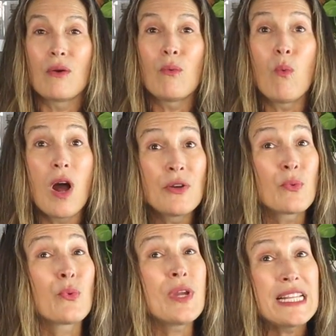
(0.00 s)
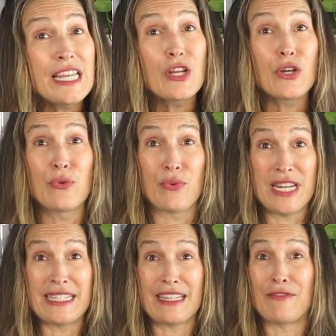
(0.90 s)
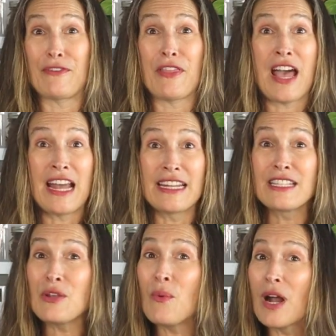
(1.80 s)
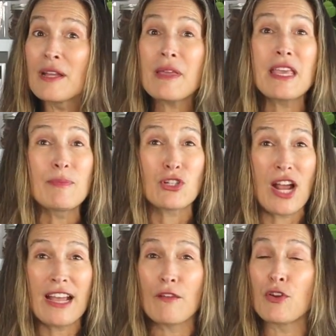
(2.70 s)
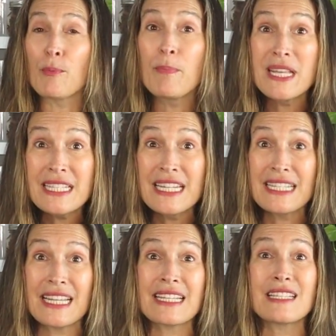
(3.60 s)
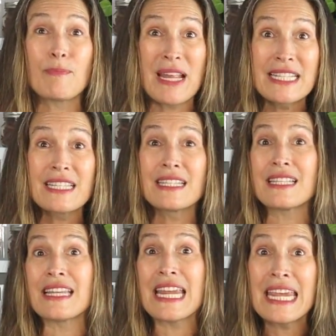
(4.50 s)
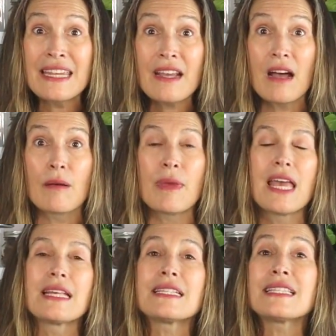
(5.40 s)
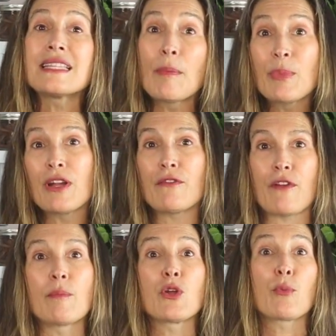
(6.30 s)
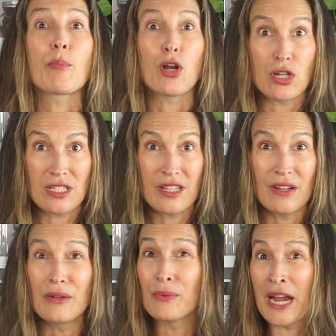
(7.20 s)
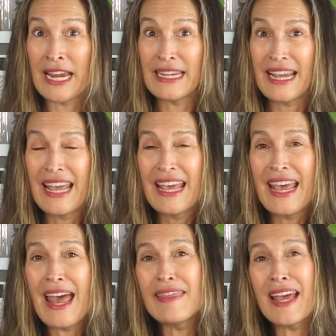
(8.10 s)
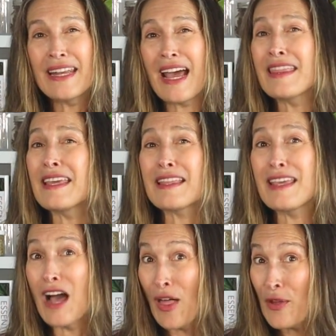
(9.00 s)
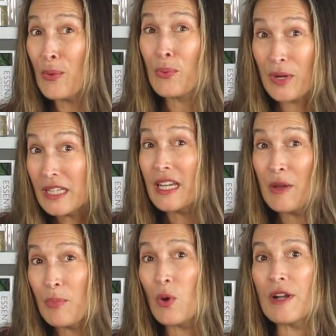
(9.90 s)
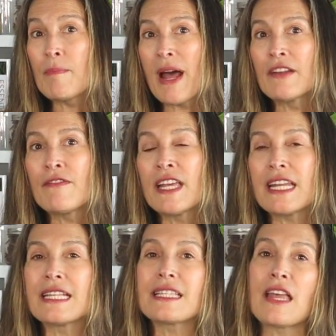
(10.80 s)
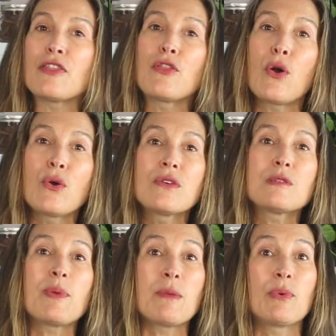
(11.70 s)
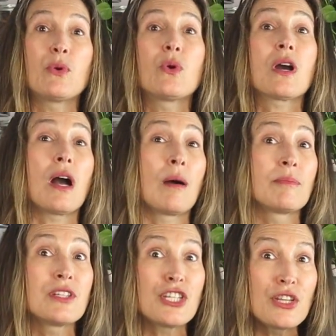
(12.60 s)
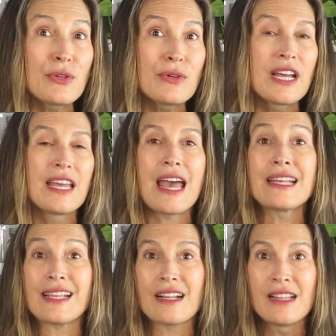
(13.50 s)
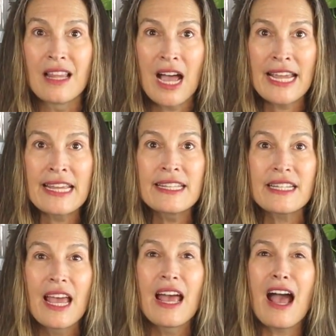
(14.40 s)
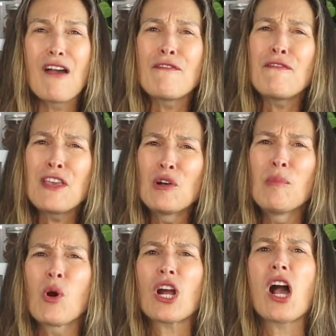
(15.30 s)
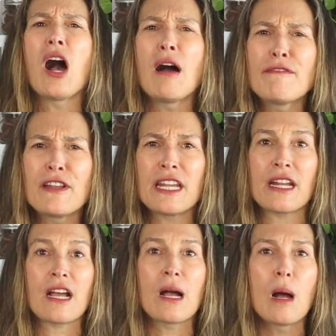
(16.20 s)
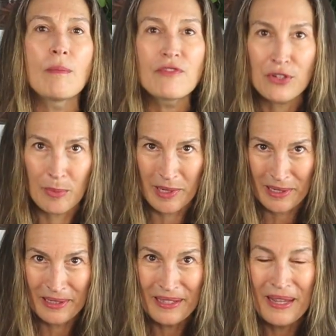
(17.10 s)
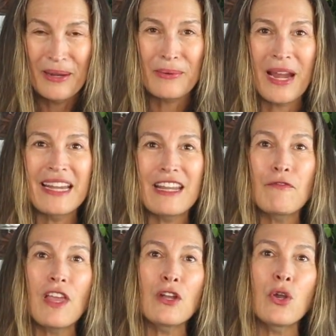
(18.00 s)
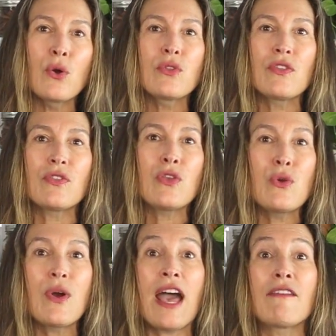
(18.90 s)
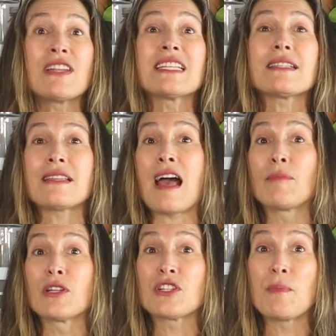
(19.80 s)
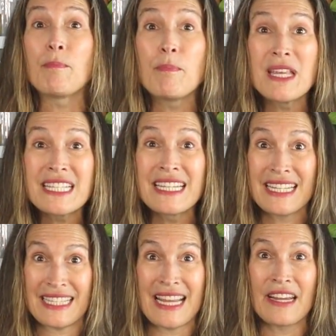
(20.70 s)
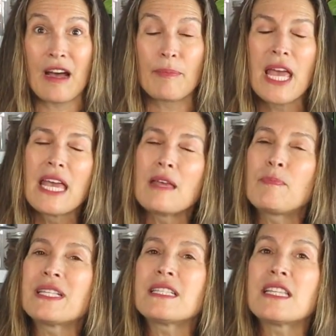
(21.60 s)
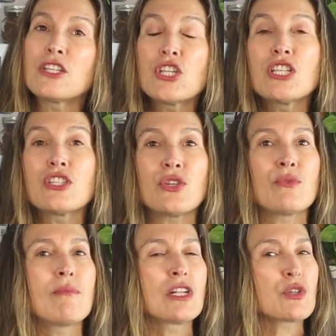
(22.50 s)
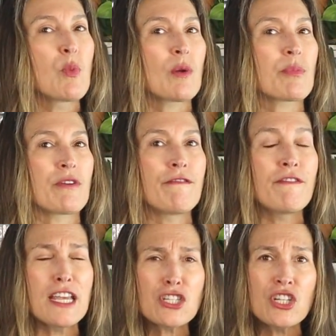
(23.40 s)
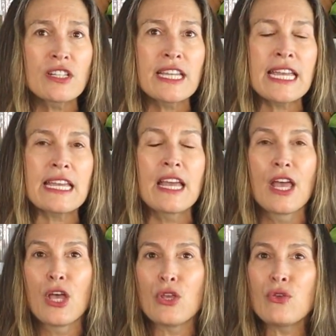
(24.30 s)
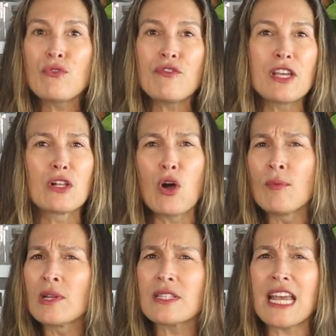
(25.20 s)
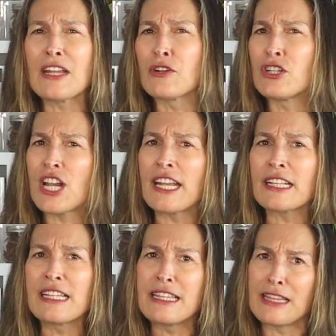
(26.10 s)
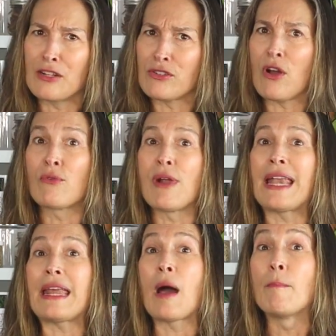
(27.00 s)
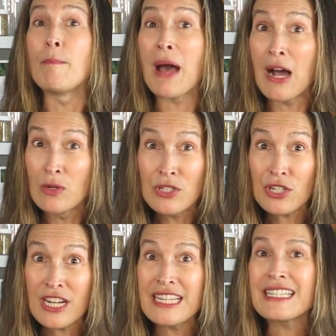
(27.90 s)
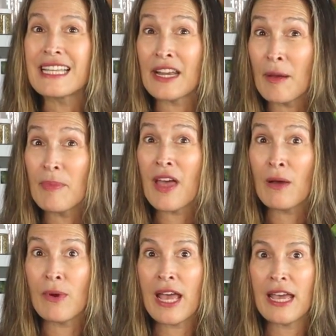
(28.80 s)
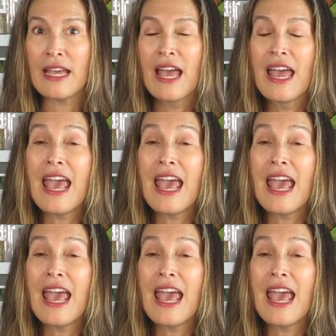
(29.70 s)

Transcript: One really good reason for that is you want to keep track of your business expenses and income separate from your personal, right? And then I think the other really important benefit is that those people who come to you as a client feel more confident and comfortable, right, if they know that you have an established business set up. It positions you much more professionally. You feel almost energetically that there's already a boundary set up that way.